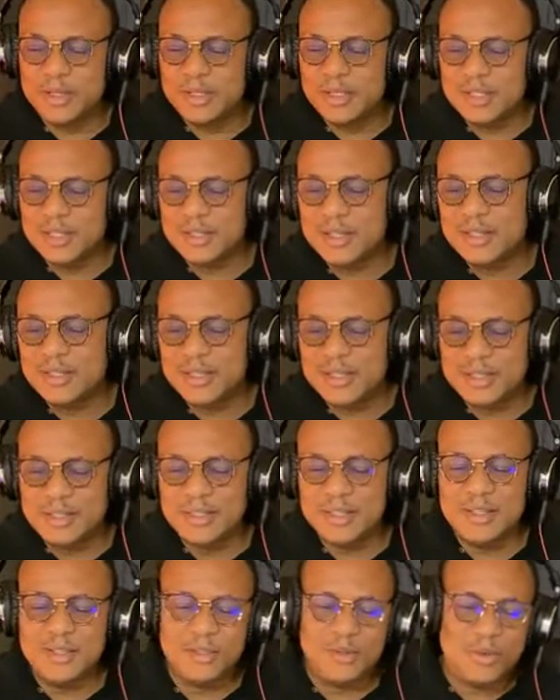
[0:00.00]
We couldn't
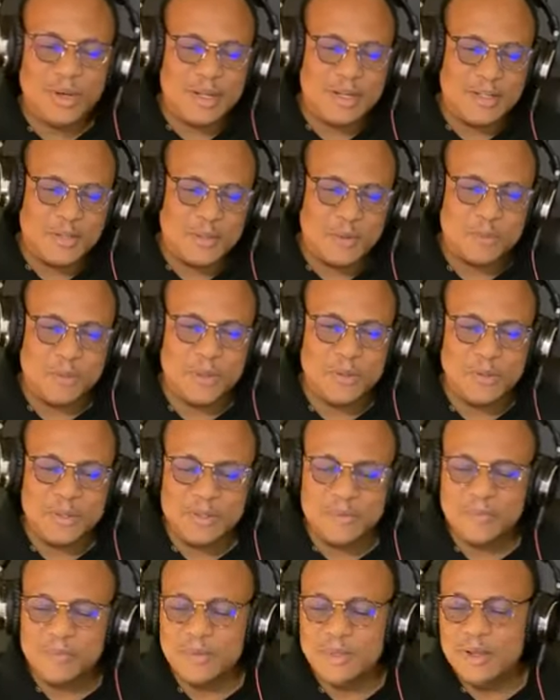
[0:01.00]
trace the sin to any
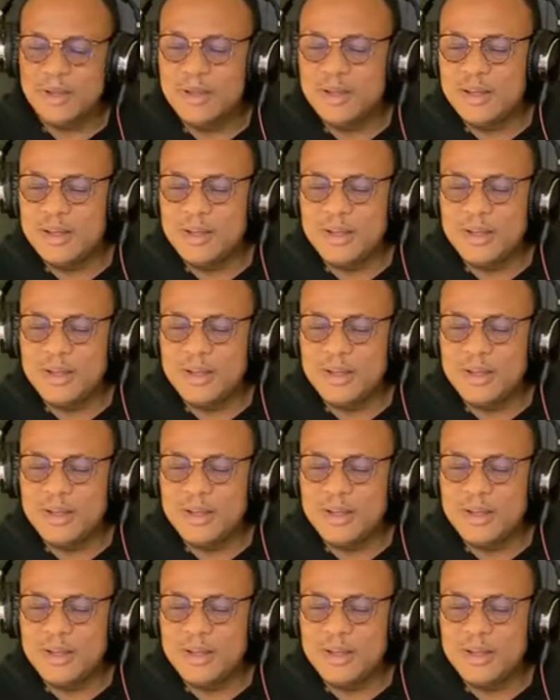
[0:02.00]
spirit.